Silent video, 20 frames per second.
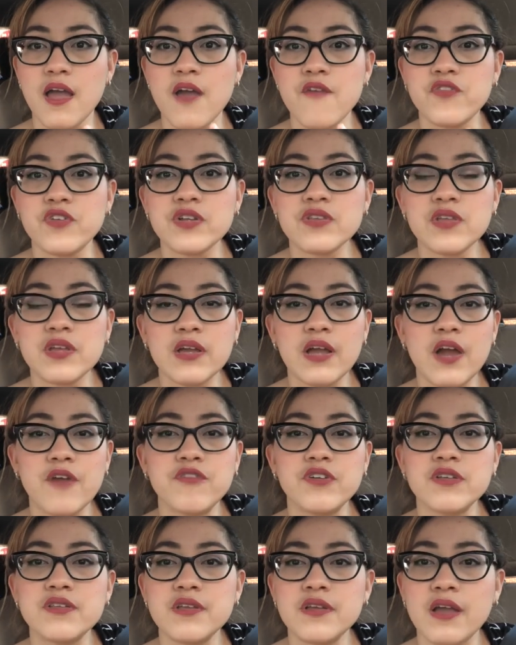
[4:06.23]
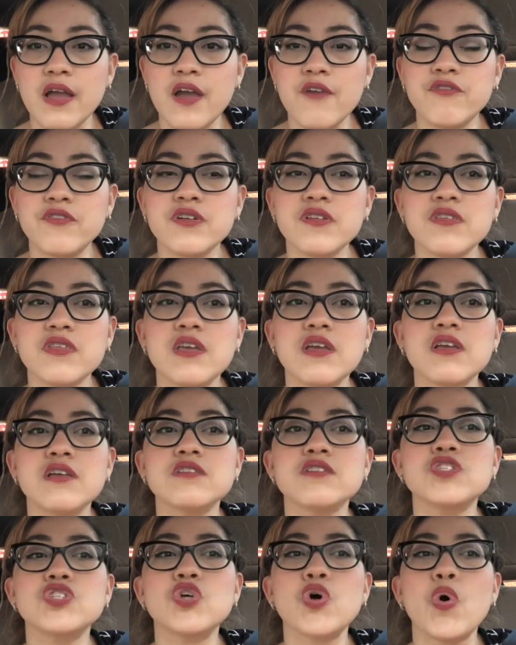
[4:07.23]

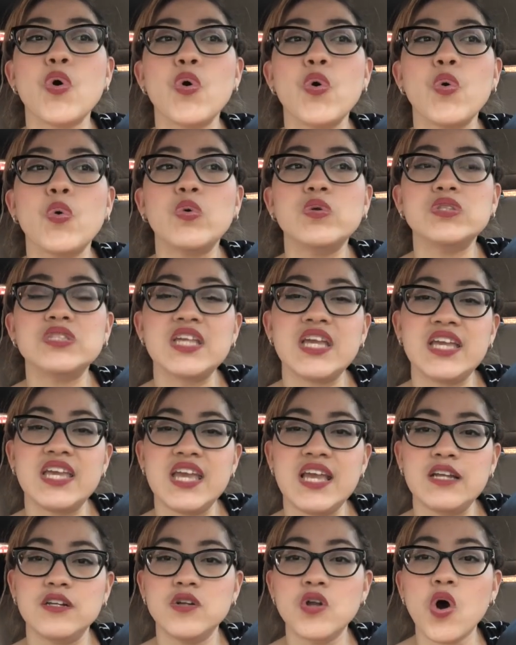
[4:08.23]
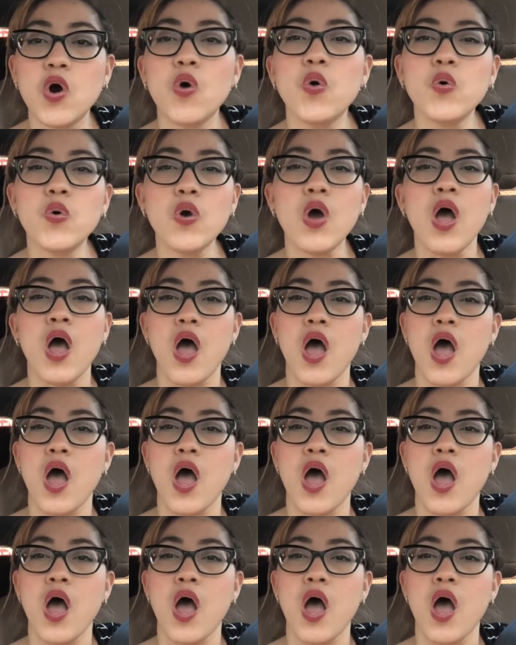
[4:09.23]
everything, so they can know